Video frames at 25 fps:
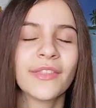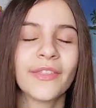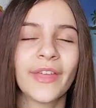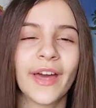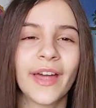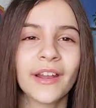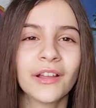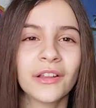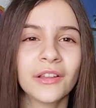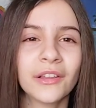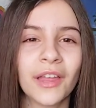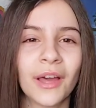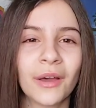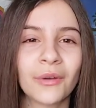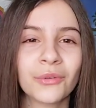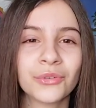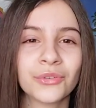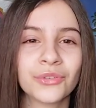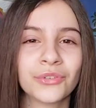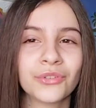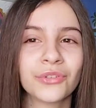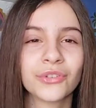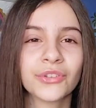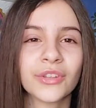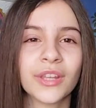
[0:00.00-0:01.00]
That
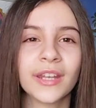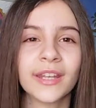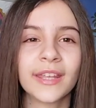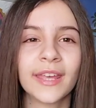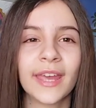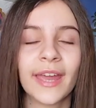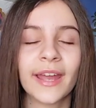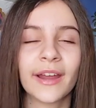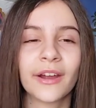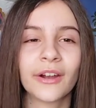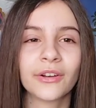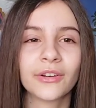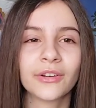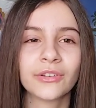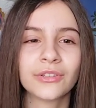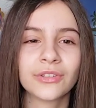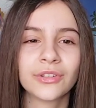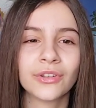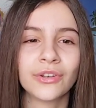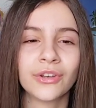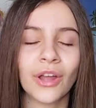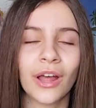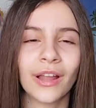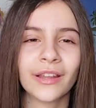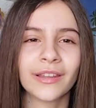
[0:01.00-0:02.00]
allows your skincare
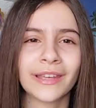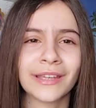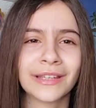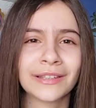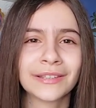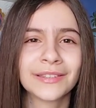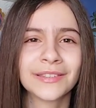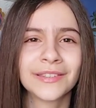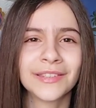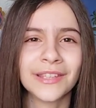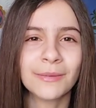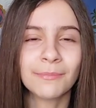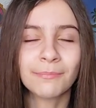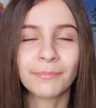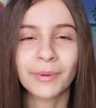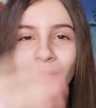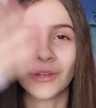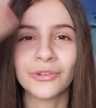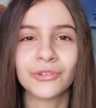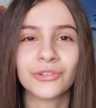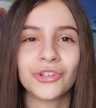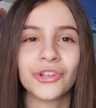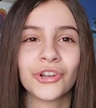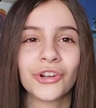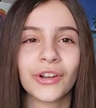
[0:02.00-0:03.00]
to not like seep
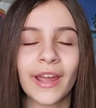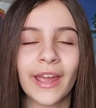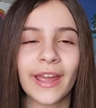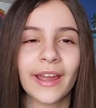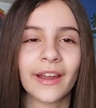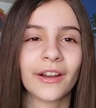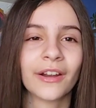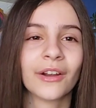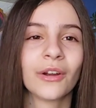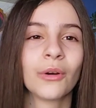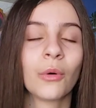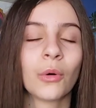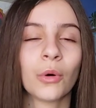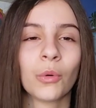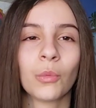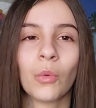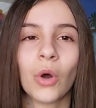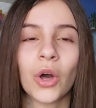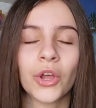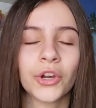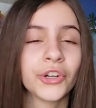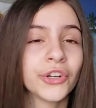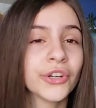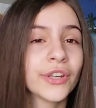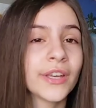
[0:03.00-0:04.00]
into your hair or
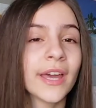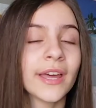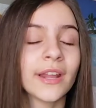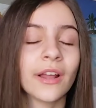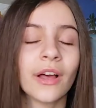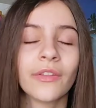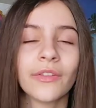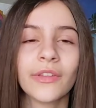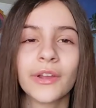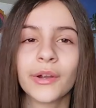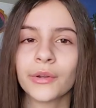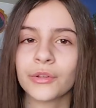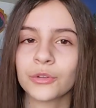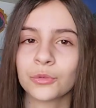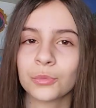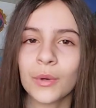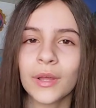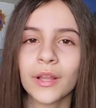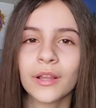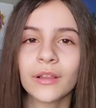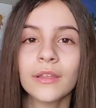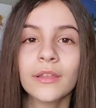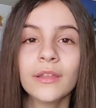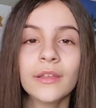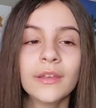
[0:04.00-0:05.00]
water to get on there as
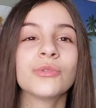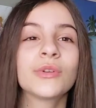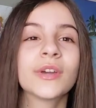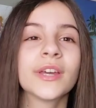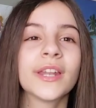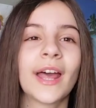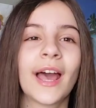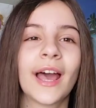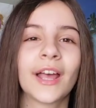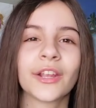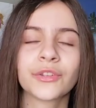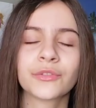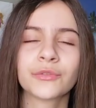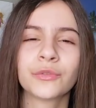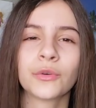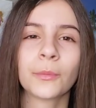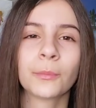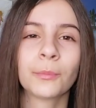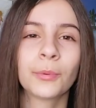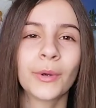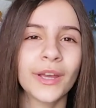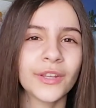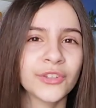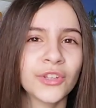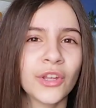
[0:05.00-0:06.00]
well. You can ask for
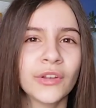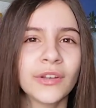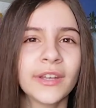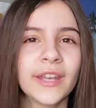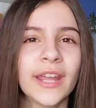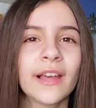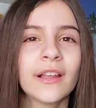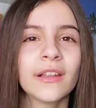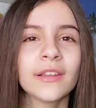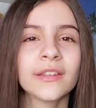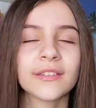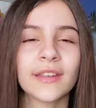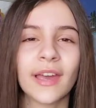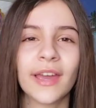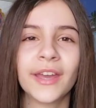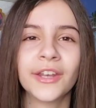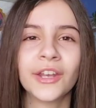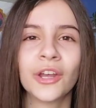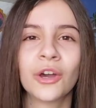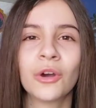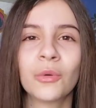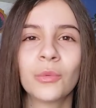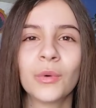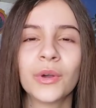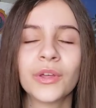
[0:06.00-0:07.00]
press-on nails. I
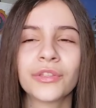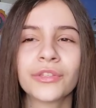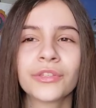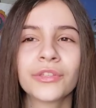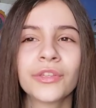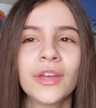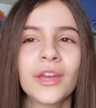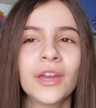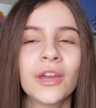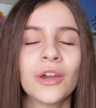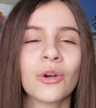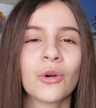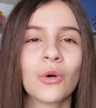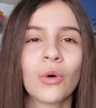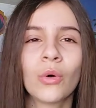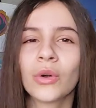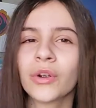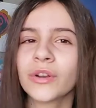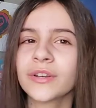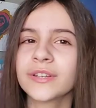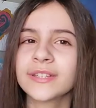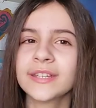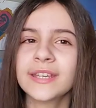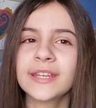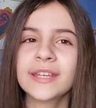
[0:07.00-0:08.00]
know with
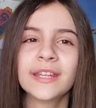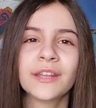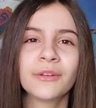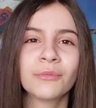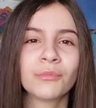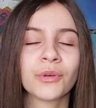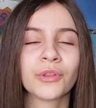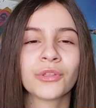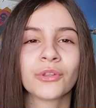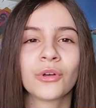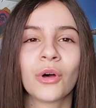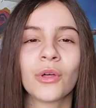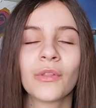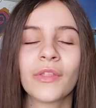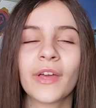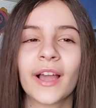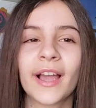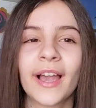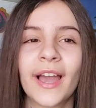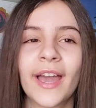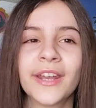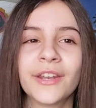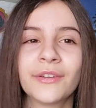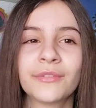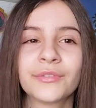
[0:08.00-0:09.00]
quarantine and with all that
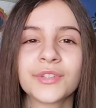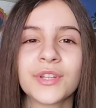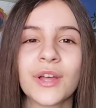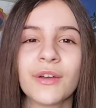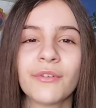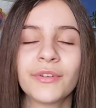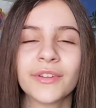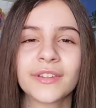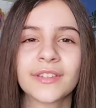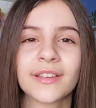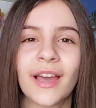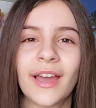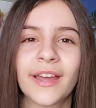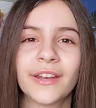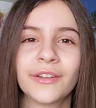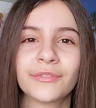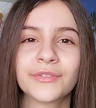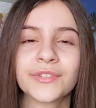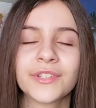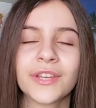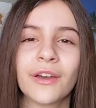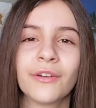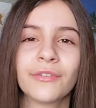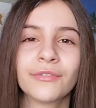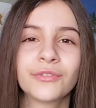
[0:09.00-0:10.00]
kind of stuff, it's kind
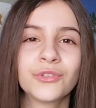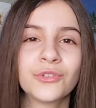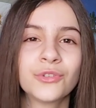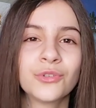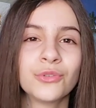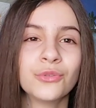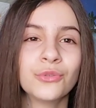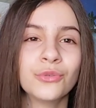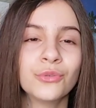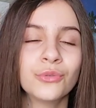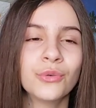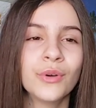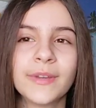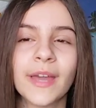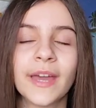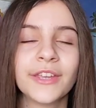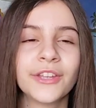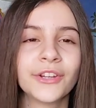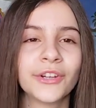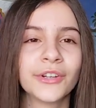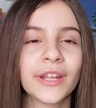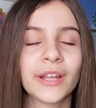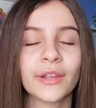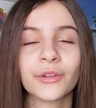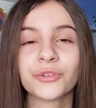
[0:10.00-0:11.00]
of tough to get
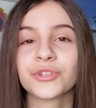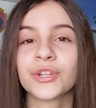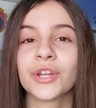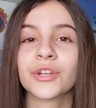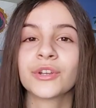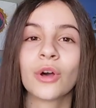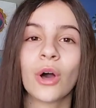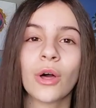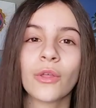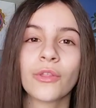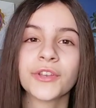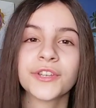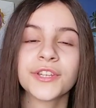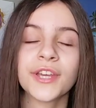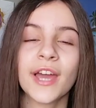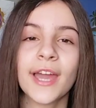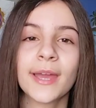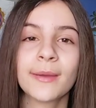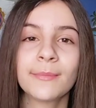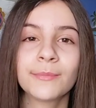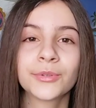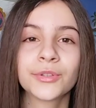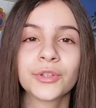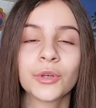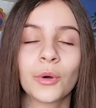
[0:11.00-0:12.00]
your nails done all the
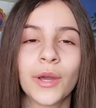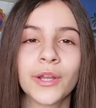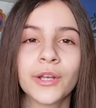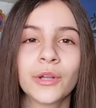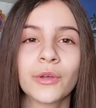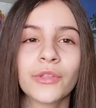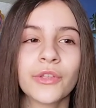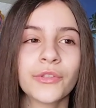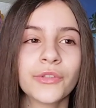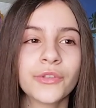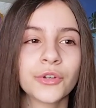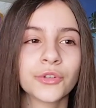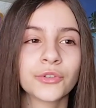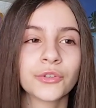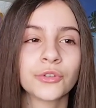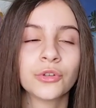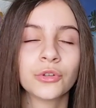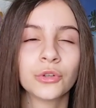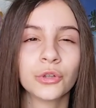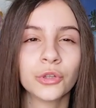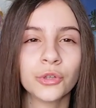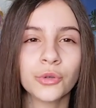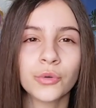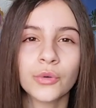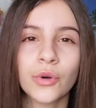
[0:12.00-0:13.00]
time. So I know that there's
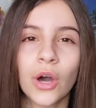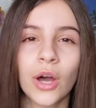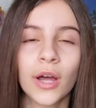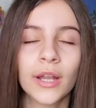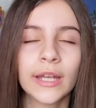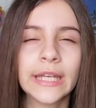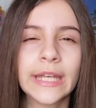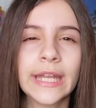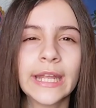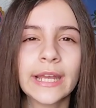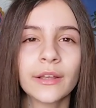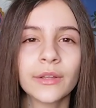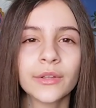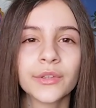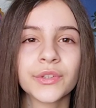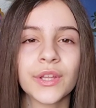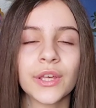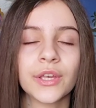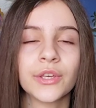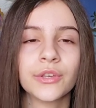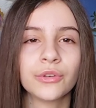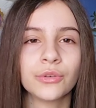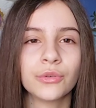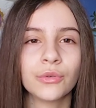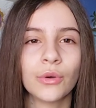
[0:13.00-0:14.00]
glue-on nails
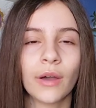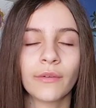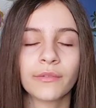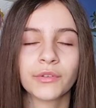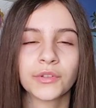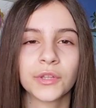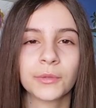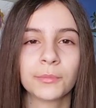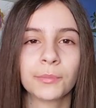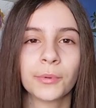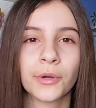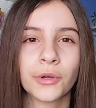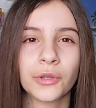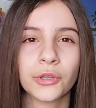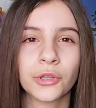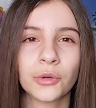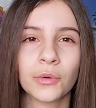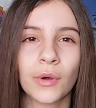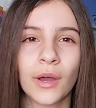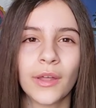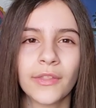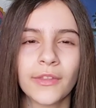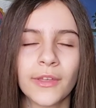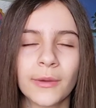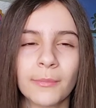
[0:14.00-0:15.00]
that you obviously put glue
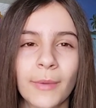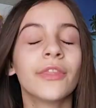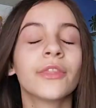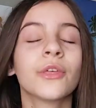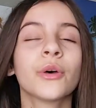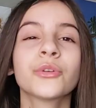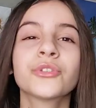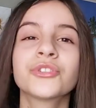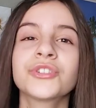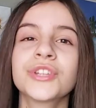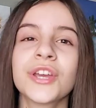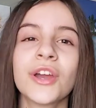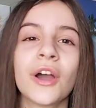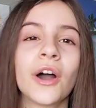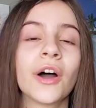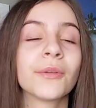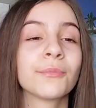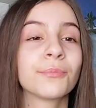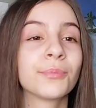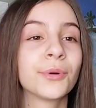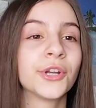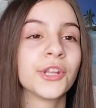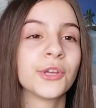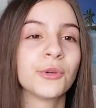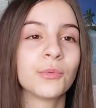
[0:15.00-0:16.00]
on them and those stay on
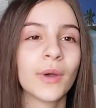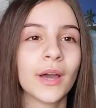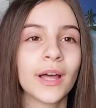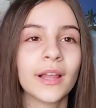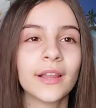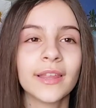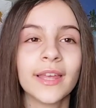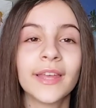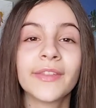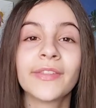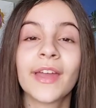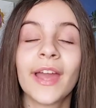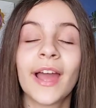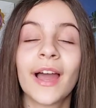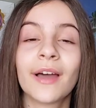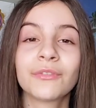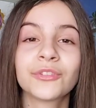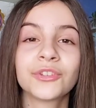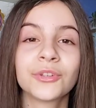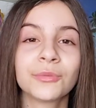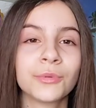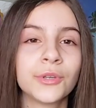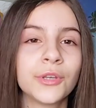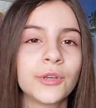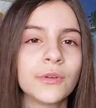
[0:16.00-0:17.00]
pretty well and they have
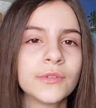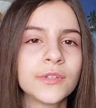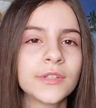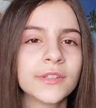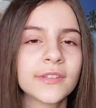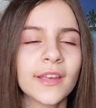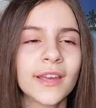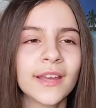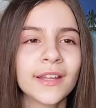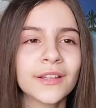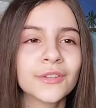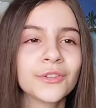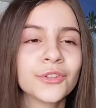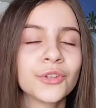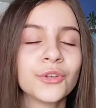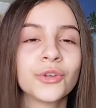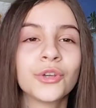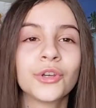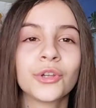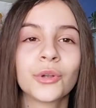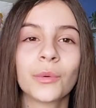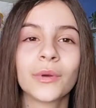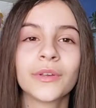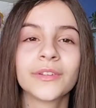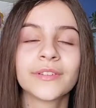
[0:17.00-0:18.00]
some cute designs. So you
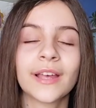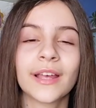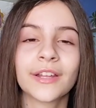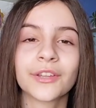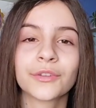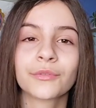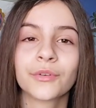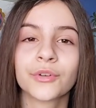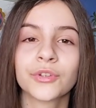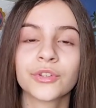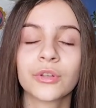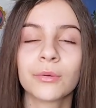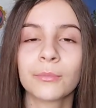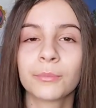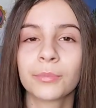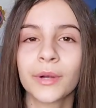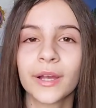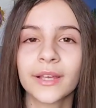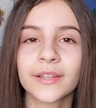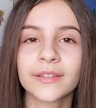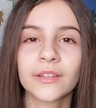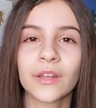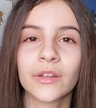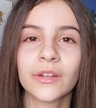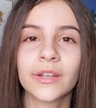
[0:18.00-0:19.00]
could always ask for some
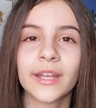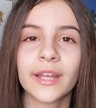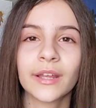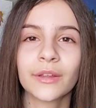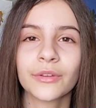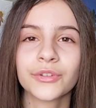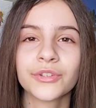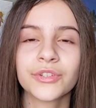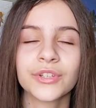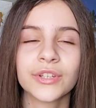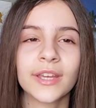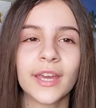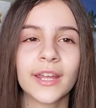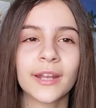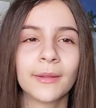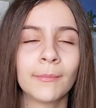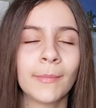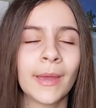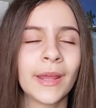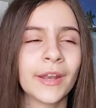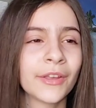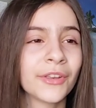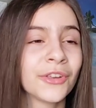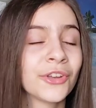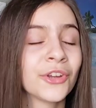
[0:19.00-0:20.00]
press-on nails to get a
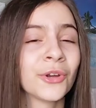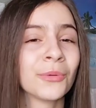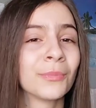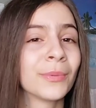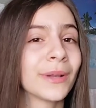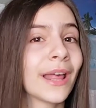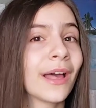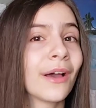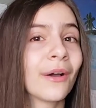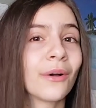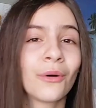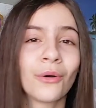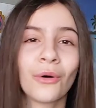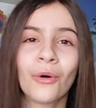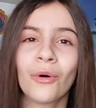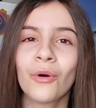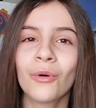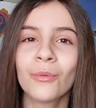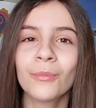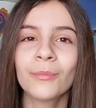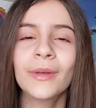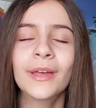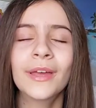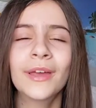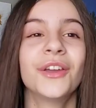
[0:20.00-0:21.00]
manicure but at
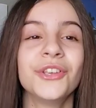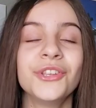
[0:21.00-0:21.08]
home.